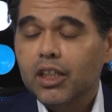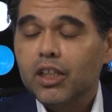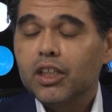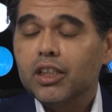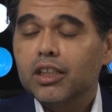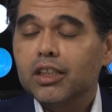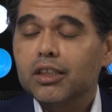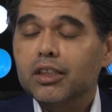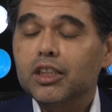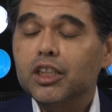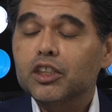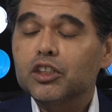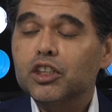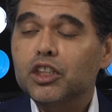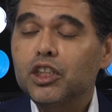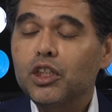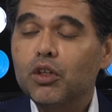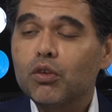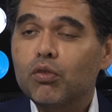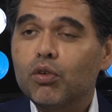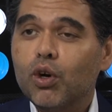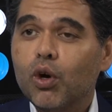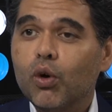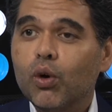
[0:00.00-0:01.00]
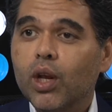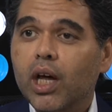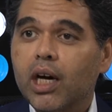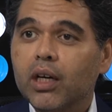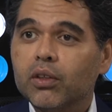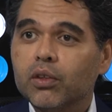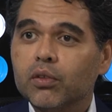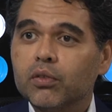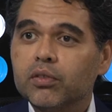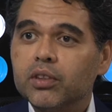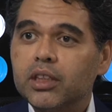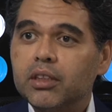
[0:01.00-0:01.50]
there's a new rollout
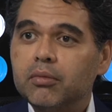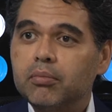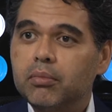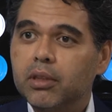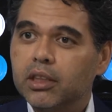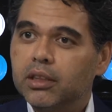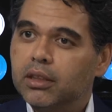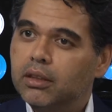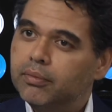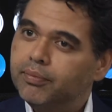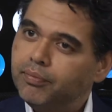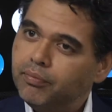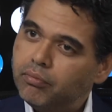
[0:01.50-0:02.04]
of it, but